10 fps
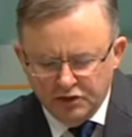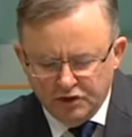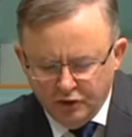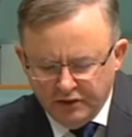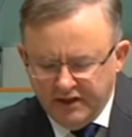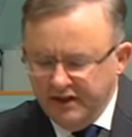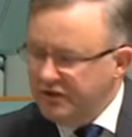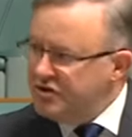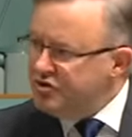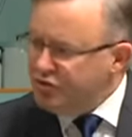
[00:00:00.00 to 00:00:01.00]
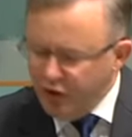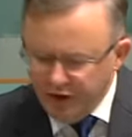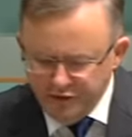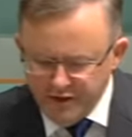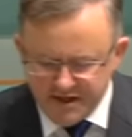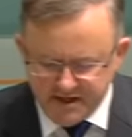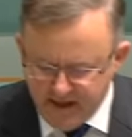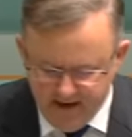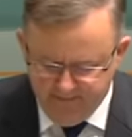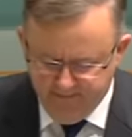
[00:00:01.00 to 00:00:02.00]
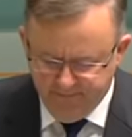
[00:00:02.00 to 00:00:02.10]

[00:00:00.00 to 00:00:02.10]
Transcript: took the extraordinary step